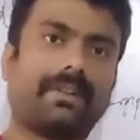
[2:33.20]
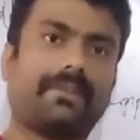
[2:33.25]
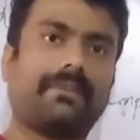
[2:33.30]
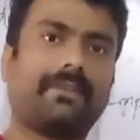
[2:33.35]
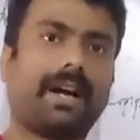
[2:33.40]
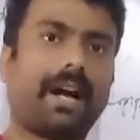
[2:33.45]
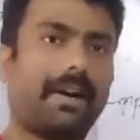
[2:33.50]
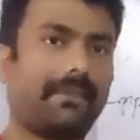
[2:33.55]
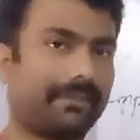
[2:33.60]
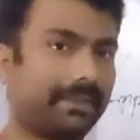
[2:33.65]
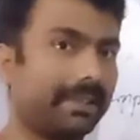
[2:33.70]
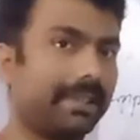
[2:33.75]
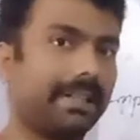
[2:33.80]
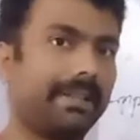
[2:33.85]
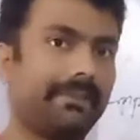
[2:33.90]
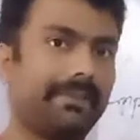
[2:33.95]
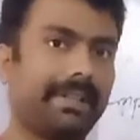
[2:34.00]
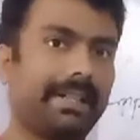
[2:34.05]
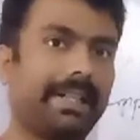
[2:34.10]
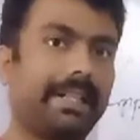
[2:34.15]
After
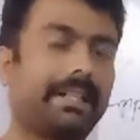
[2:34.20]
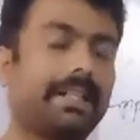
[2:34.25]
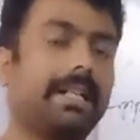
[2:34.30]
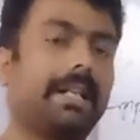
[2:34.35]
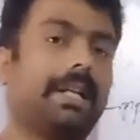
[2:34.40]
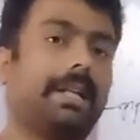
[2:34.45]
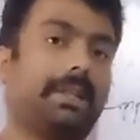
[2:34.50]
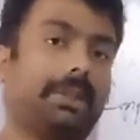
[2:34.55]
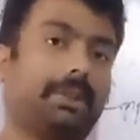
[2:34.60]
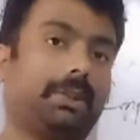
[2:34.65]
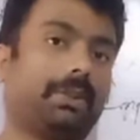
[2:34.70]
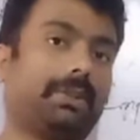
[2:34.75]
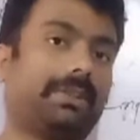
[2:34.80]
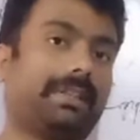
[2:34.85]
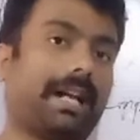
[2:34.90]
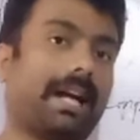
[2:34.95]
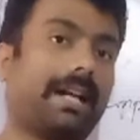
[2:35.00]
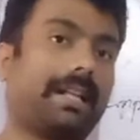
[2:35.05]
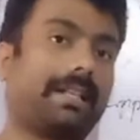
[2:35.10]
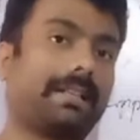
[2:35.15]
giving it, your
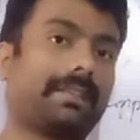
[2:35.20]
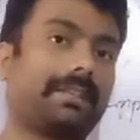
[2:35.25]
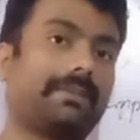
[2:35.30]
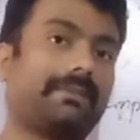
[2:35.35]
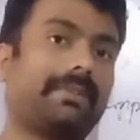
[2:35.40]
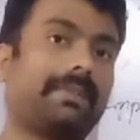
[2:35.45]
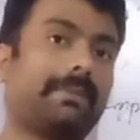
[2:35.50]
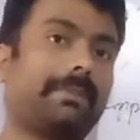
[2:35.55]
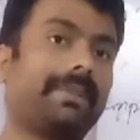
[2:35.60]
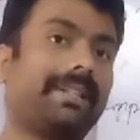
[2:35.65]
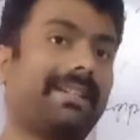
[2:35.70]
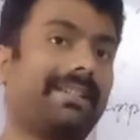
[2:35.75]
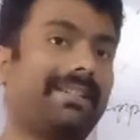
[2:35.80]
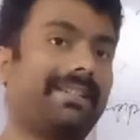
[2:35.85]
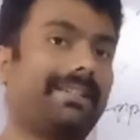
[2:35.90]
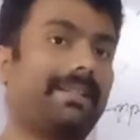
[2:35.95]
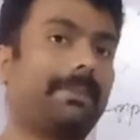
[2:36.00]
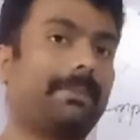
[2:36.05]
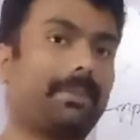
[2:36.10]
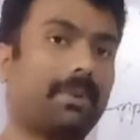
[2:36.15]
task will be
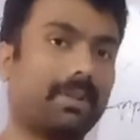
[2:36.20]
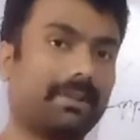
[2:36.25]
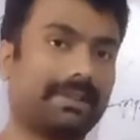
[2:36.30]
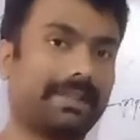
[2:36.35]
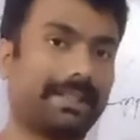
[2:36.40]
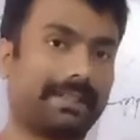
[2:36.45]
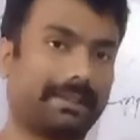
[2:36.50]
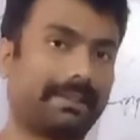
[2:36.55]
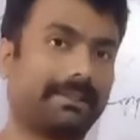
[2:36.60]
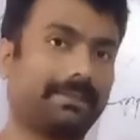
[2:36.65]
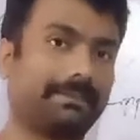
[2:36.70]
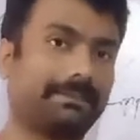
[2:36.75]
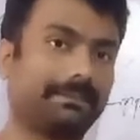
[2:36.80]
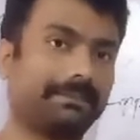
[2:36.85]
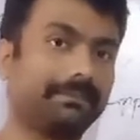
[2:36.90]
under the process.